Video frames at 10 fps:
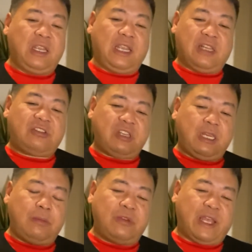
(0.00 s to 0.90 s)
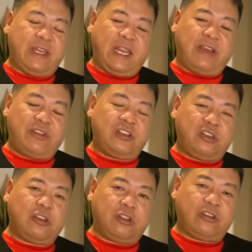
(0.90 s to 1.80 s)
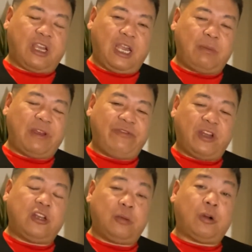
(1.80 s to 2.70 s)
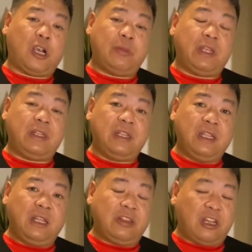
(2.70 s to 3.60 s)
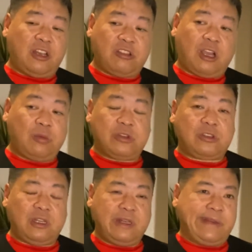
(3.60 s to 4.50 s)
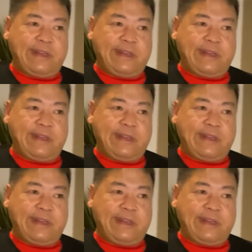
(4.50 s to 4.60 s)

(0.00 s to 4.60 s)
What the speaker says: it seemed that every single time I found an apartment that I thought was good,